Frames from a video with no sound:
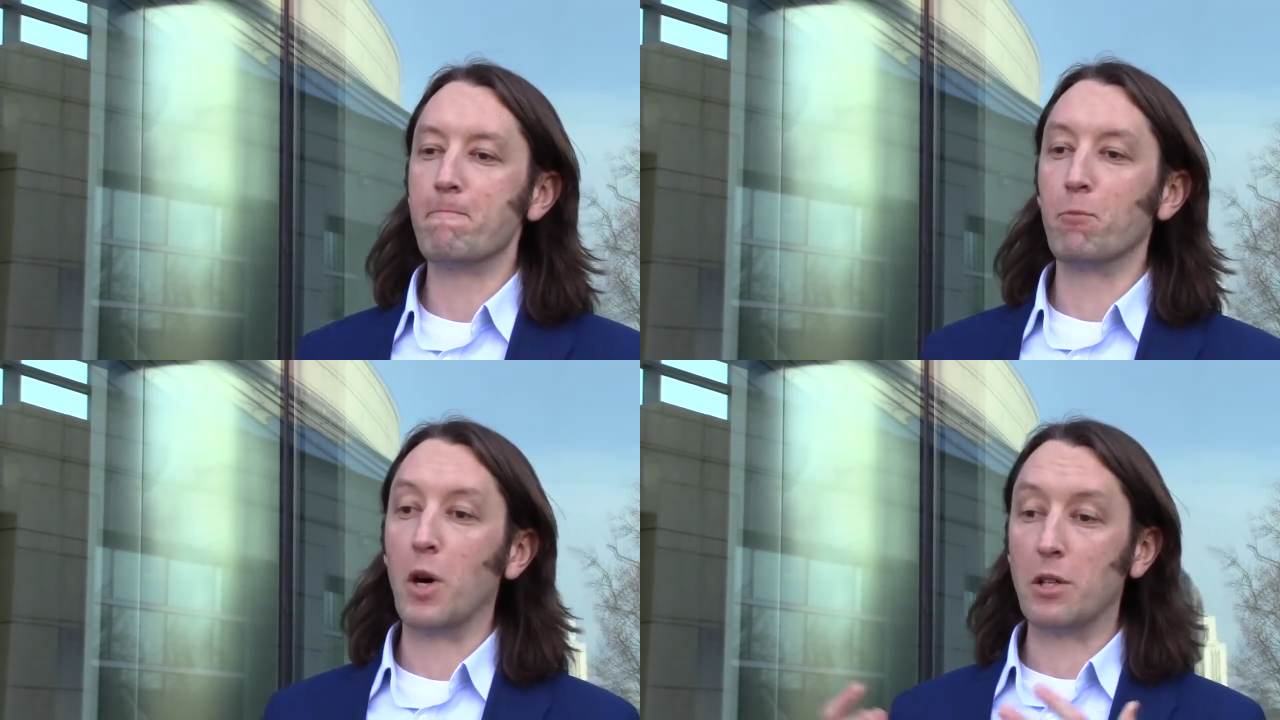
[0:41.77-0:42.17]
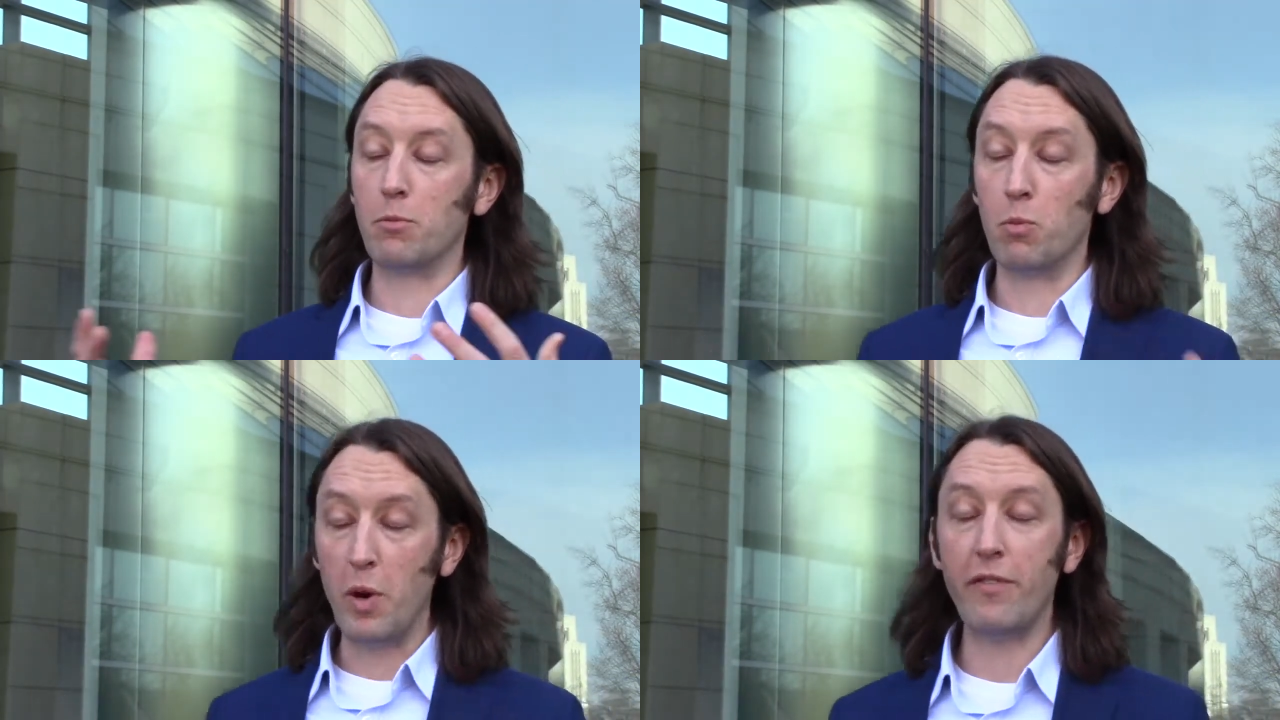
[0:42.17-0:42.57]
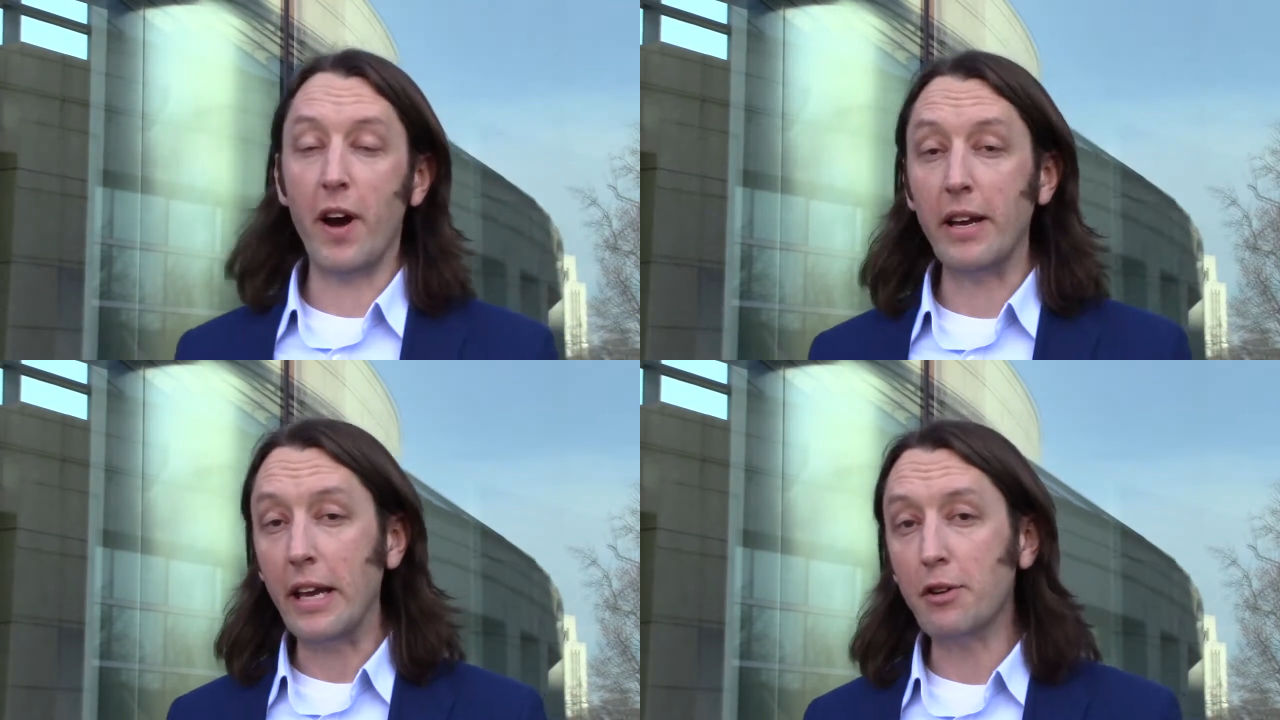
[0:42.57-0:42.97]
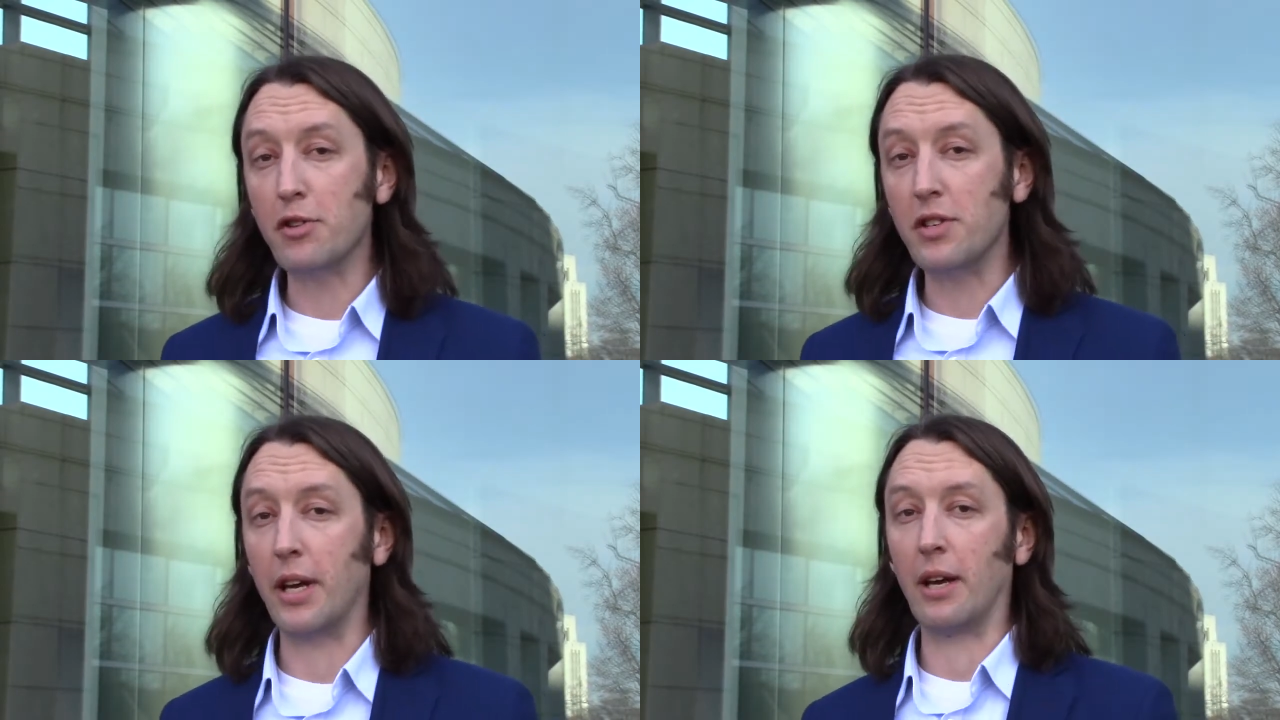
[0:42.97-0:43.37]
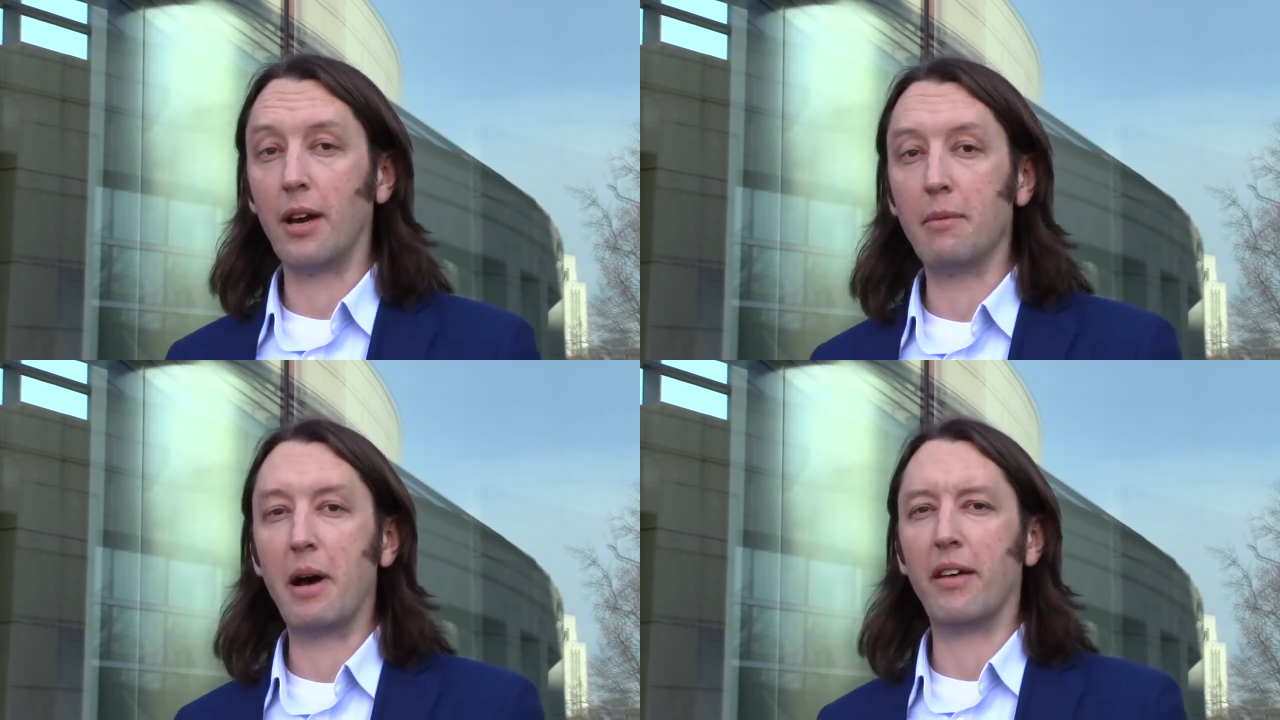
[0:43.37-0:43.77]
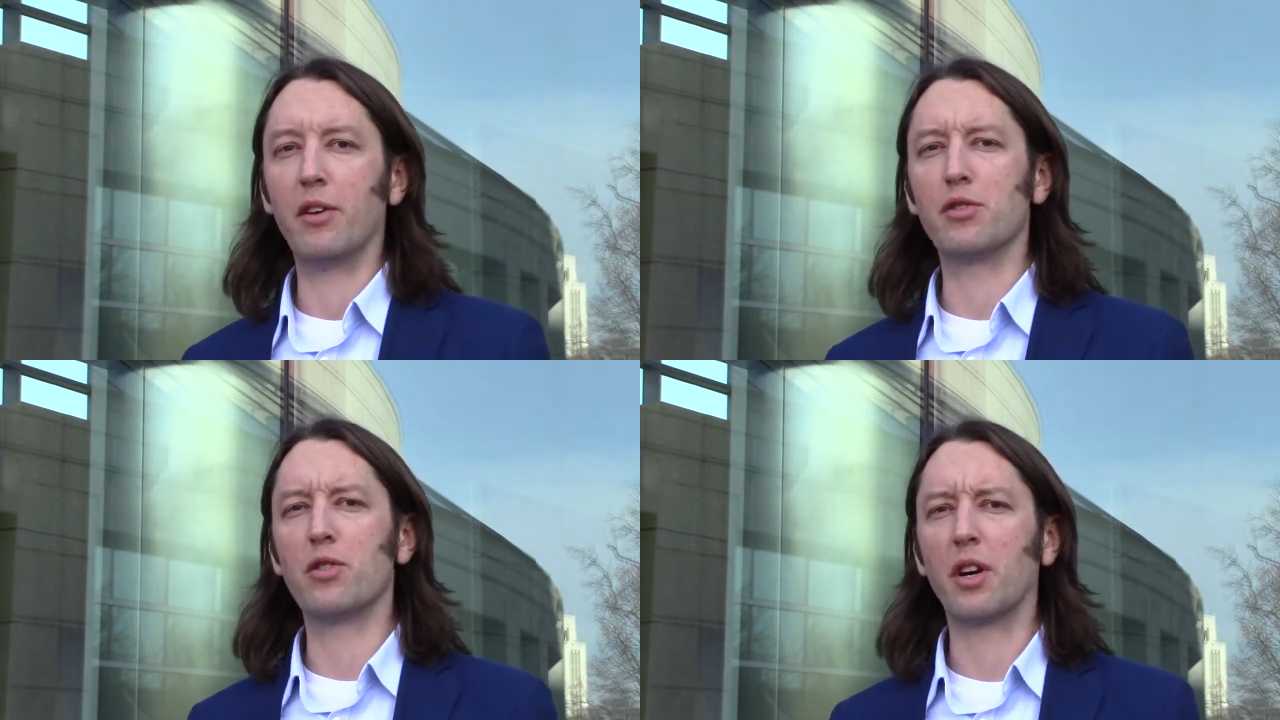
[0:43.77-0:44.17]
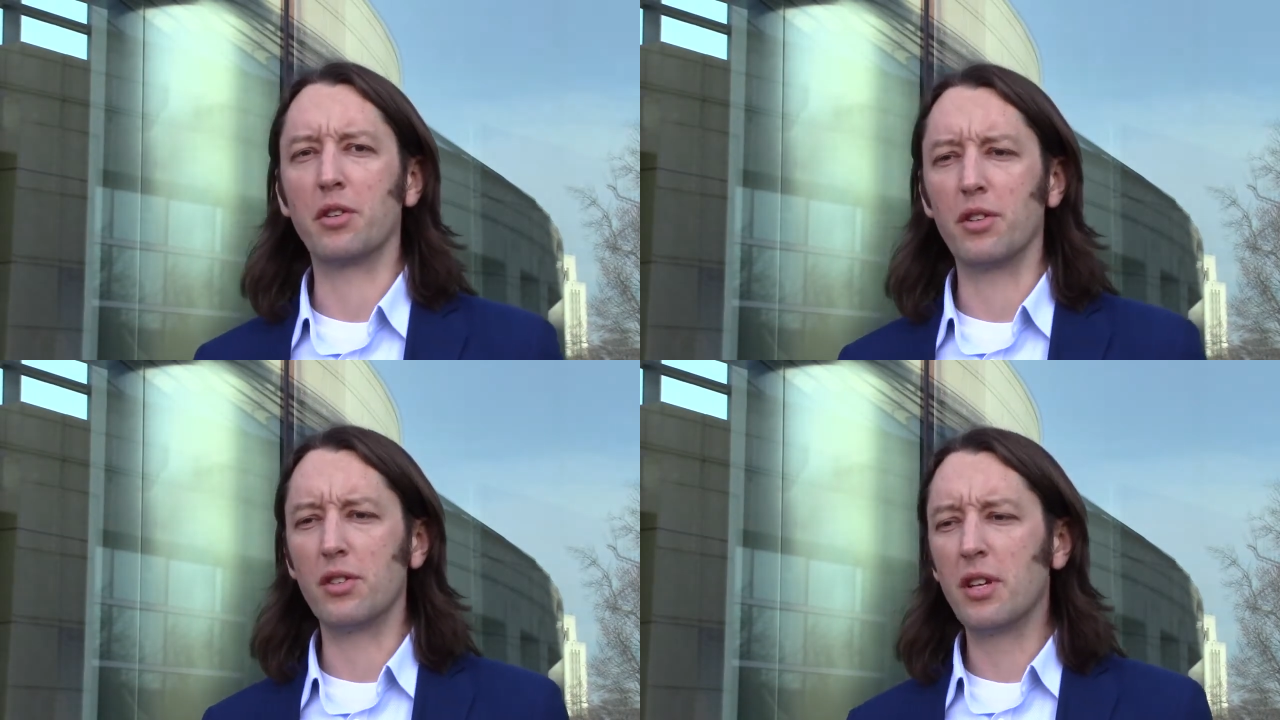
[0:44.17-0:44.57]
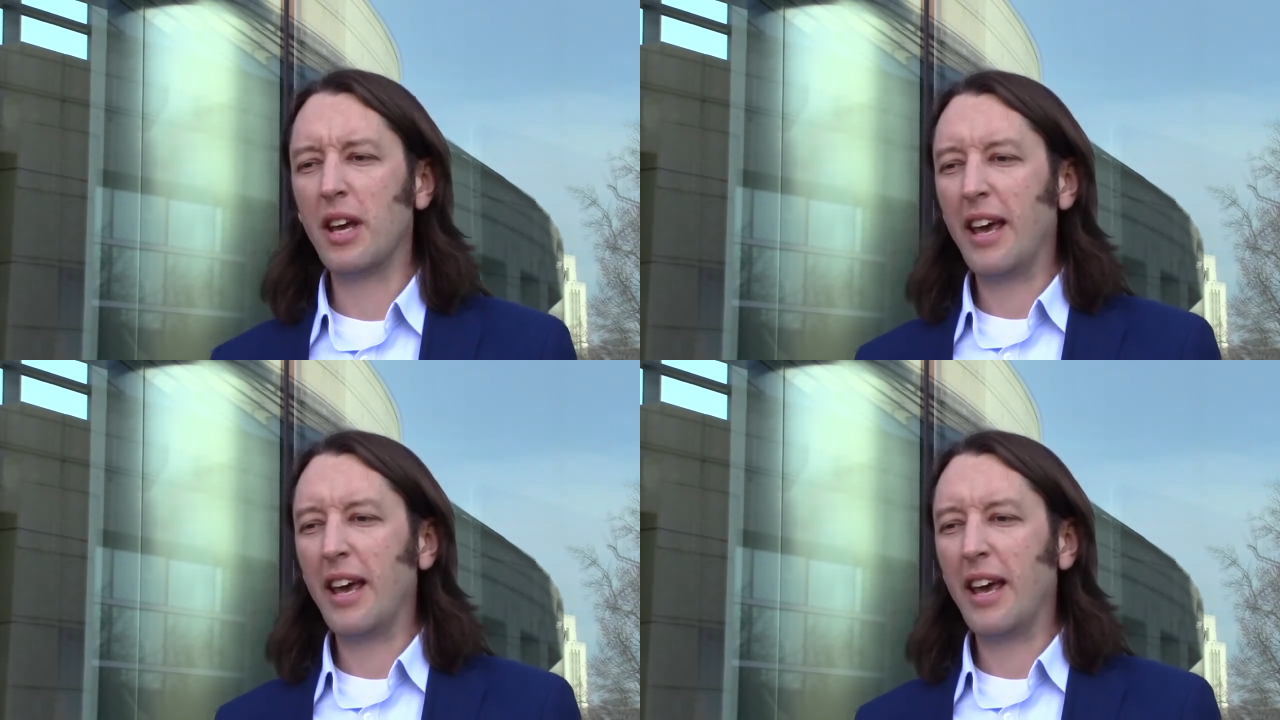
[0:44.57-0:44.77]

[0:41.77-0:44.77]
What we find interesting about those structures